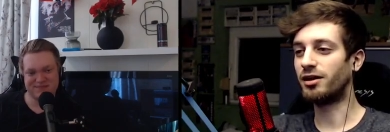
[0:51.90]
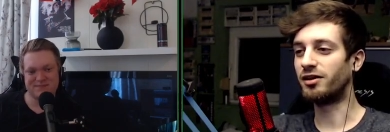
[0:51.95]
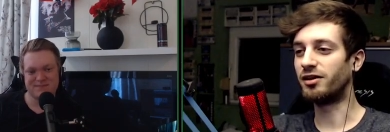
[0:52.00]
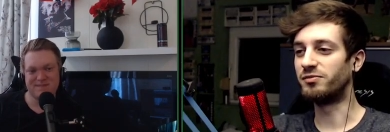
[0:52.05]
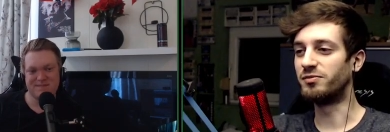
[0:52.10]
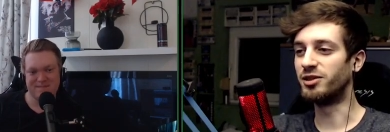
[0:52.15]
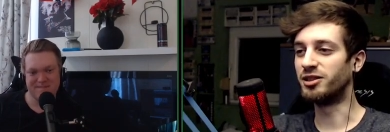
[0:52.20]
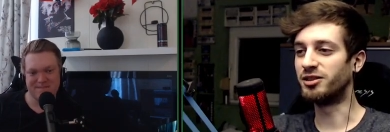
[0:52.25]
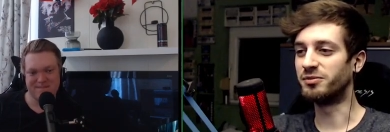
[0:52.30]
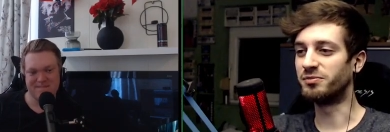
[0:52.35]

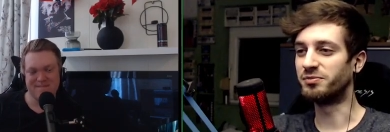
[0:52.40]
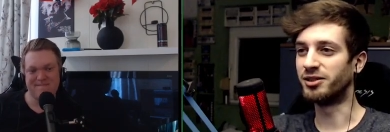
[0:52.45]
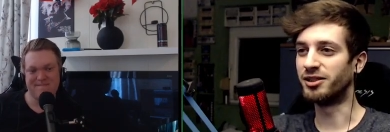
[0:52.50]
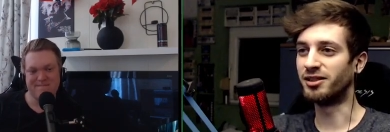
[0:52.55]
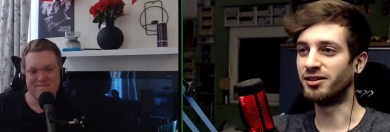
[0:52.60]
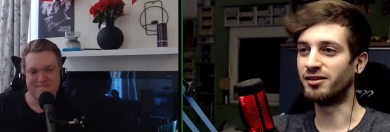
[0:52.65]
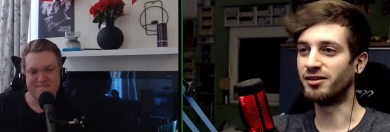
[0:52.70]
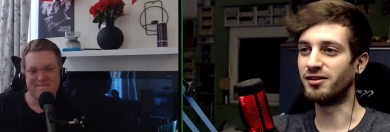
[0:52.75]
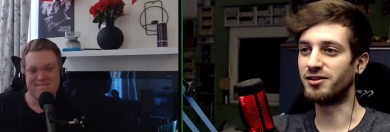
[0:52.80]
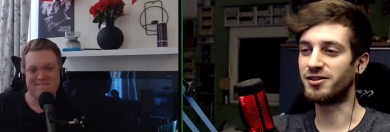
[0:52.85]
Speaker 1: I've been
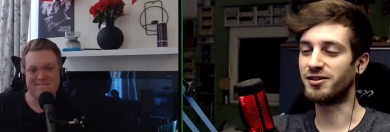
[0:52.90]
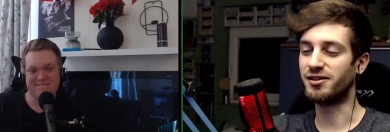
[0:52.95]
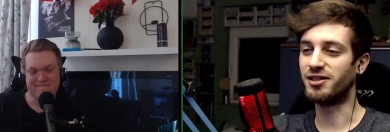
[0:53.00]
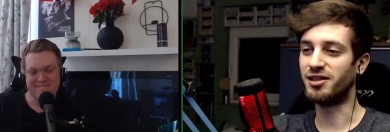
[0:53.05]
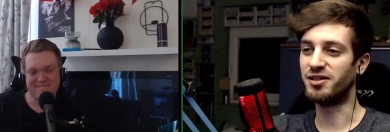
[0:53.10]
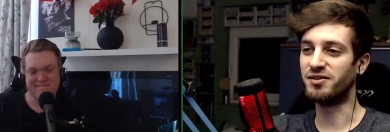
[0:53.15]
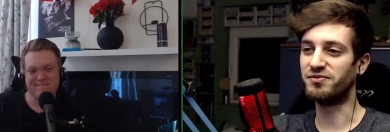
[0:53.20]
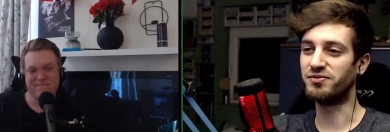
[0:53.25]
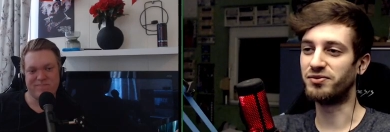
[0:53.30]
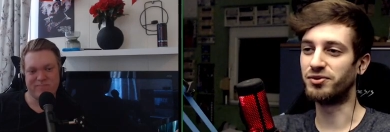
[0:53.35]
playing this
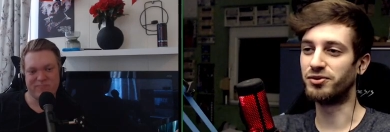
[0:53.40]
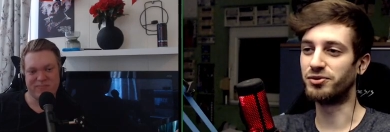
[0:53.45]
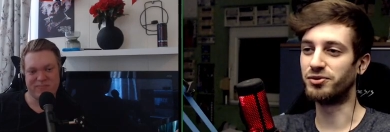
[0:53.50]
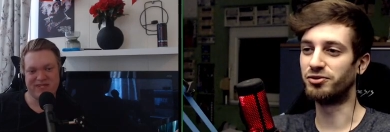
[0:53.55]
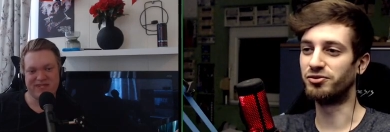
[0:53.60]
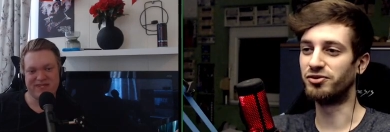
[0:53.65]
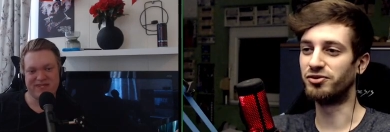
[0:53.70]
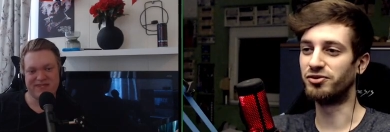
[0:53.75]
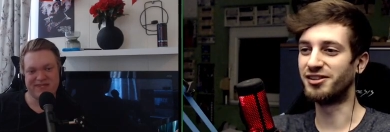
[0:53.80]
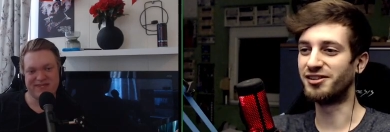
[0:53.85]
game for
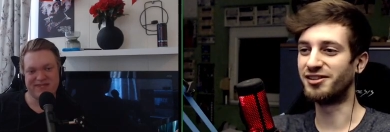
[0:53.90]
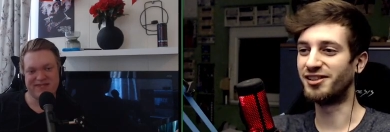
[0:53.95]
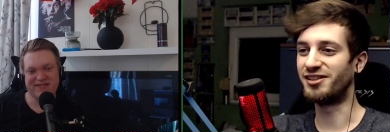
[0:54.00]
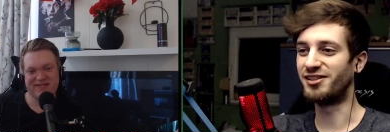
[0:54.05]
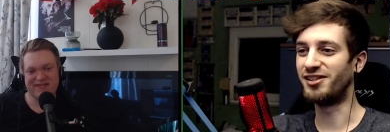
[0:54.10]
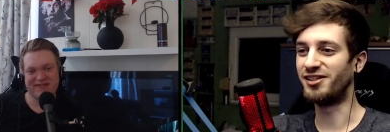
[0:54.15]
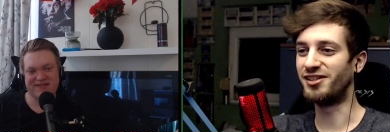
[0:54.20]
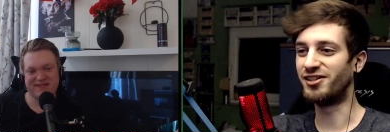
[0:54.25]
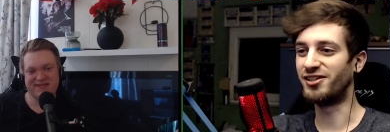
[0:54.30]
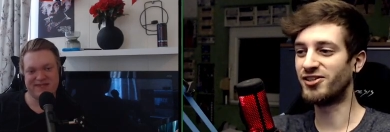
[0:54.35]
over
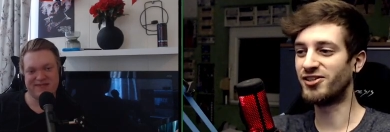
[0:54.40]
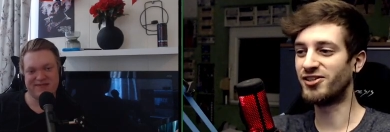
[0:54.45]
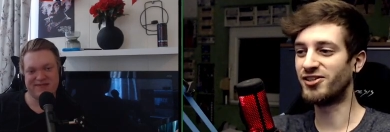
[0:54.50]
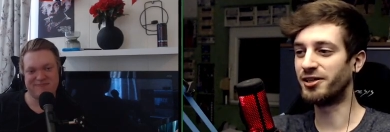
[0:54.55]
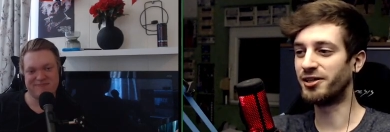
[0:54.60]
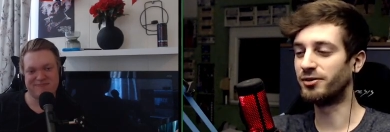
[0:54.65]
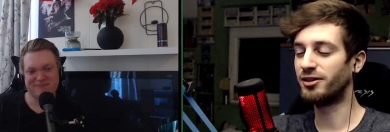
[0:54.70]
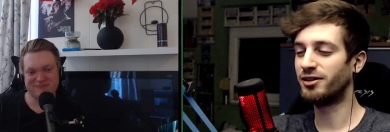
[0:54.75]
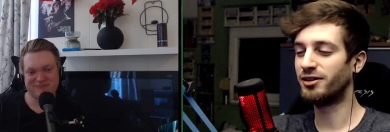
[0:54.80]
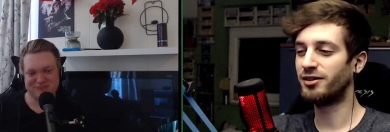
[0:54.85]
10 years
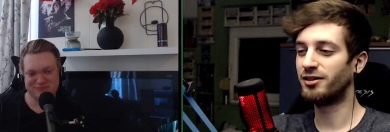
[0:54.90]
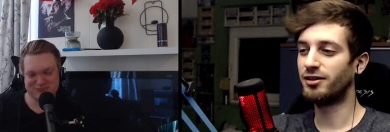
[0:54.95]
now,